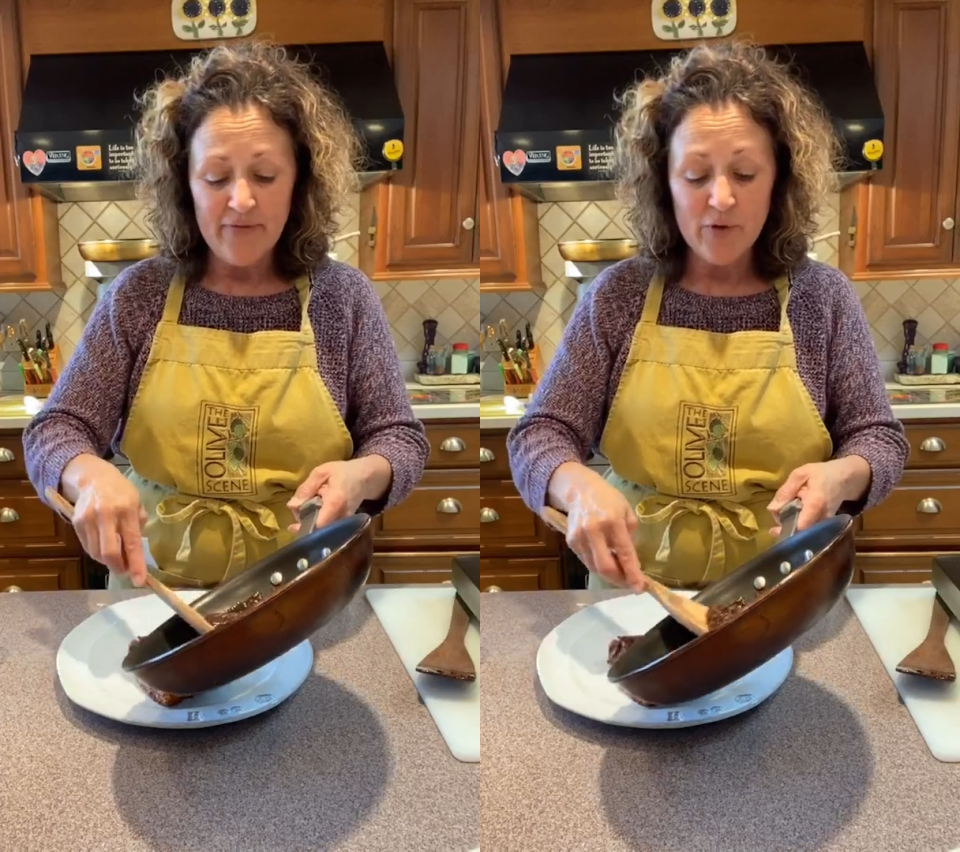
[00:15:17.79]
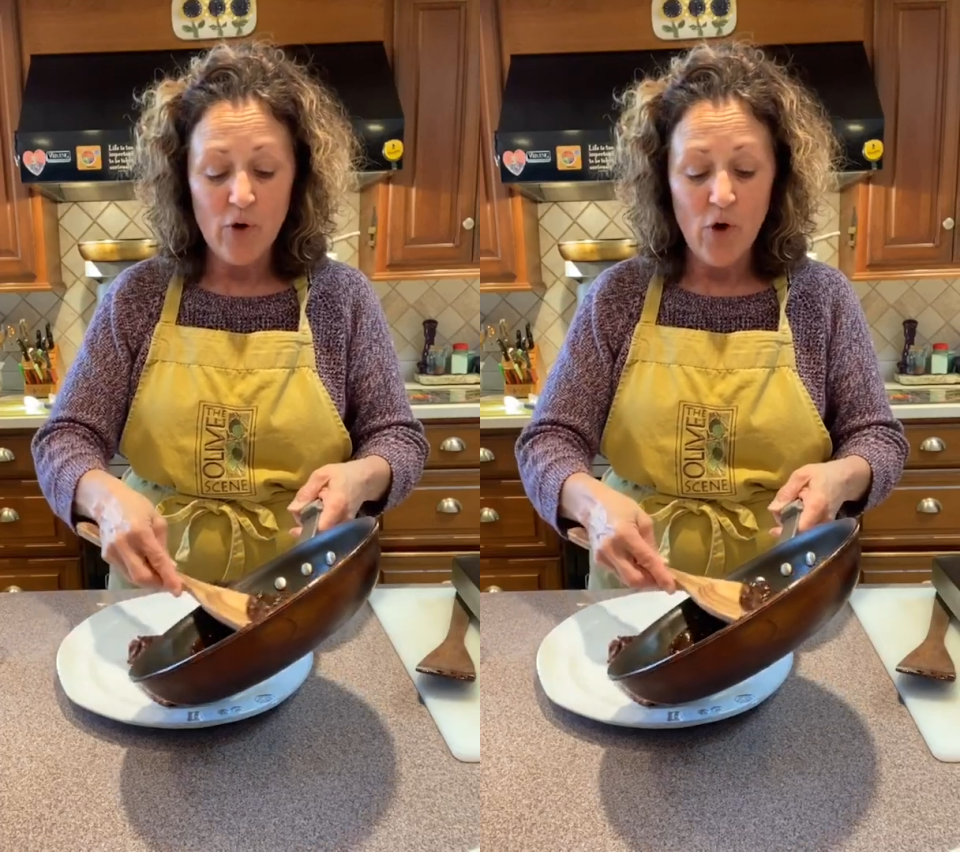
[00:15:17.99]

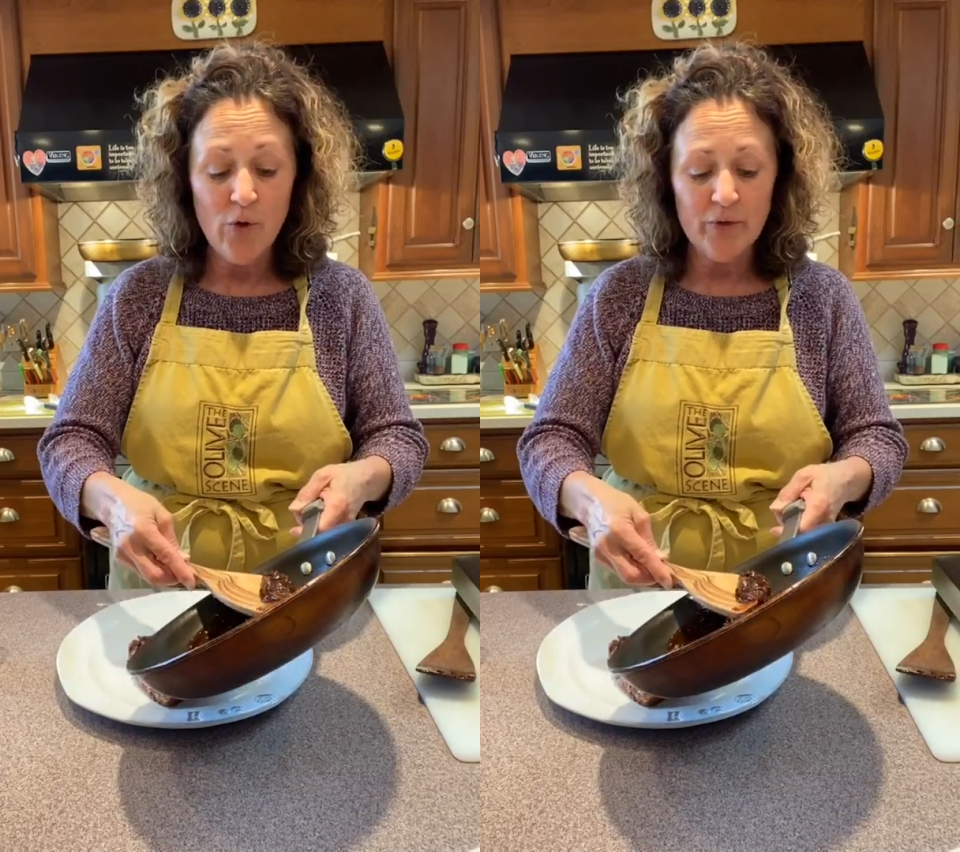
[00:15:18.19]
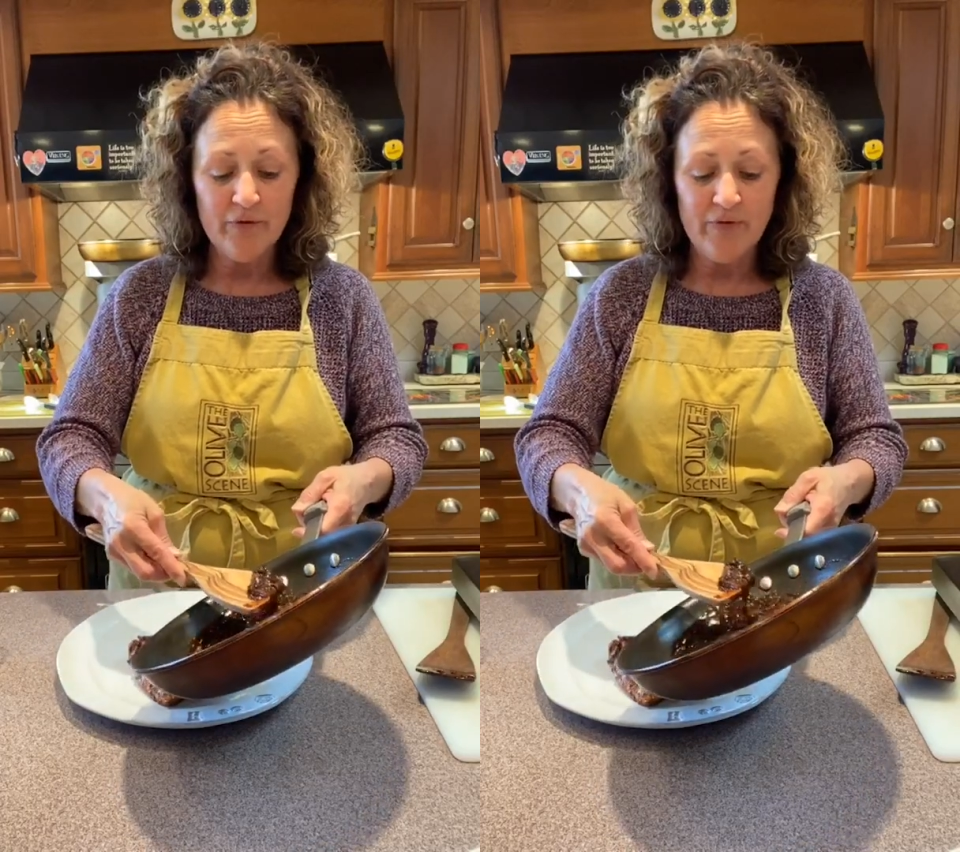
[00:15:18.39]
their
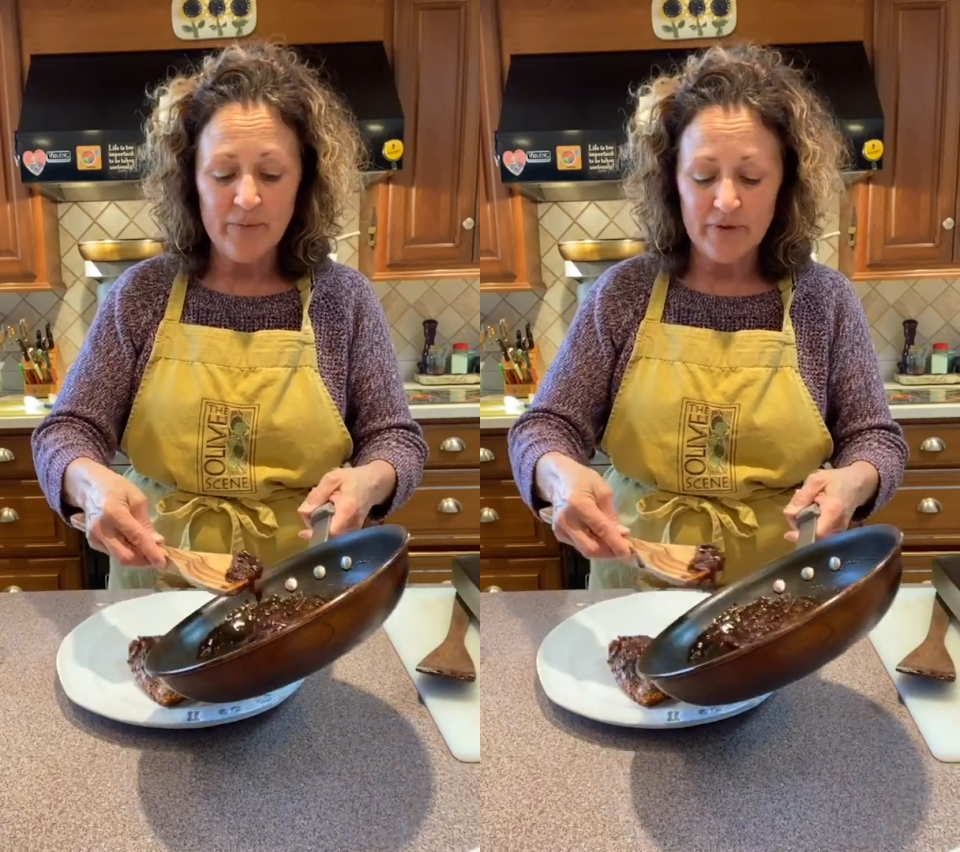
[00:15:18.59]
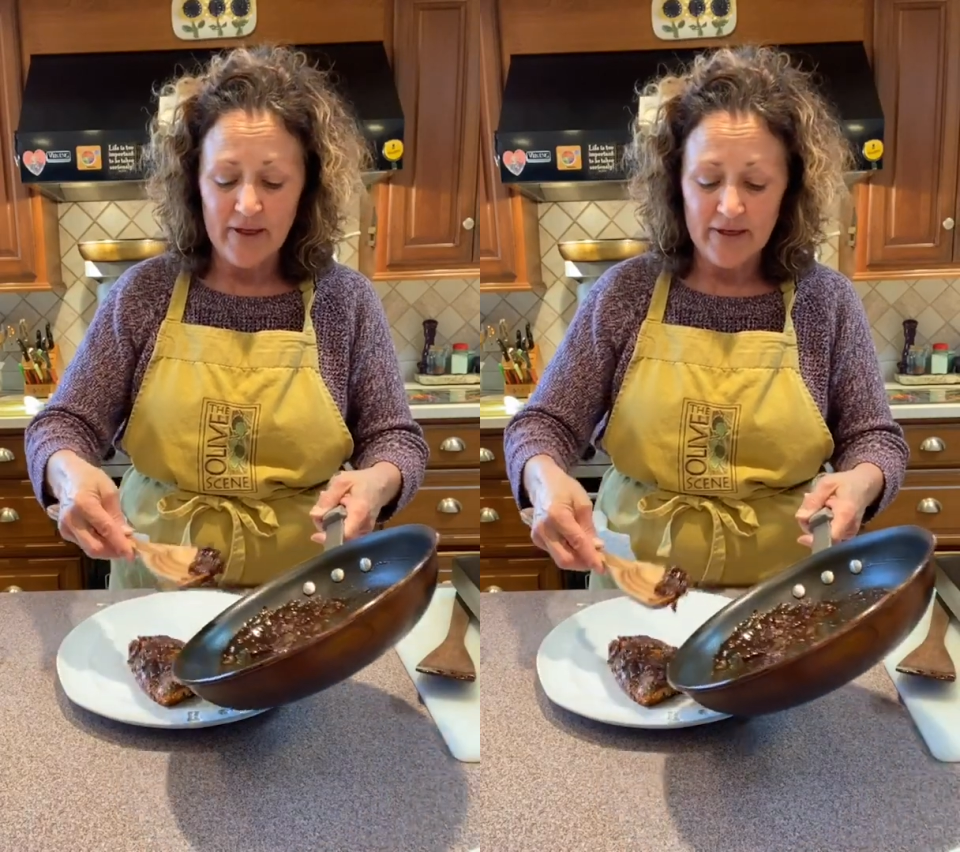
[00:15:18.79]
own if they
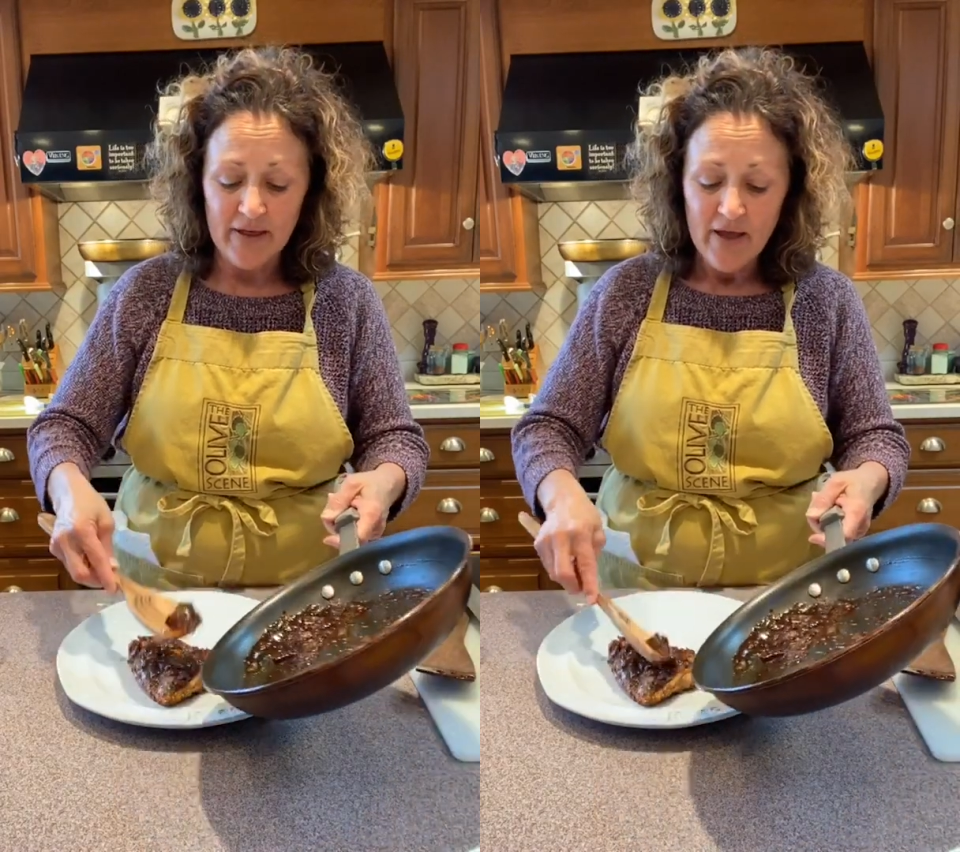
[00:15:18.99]
would like.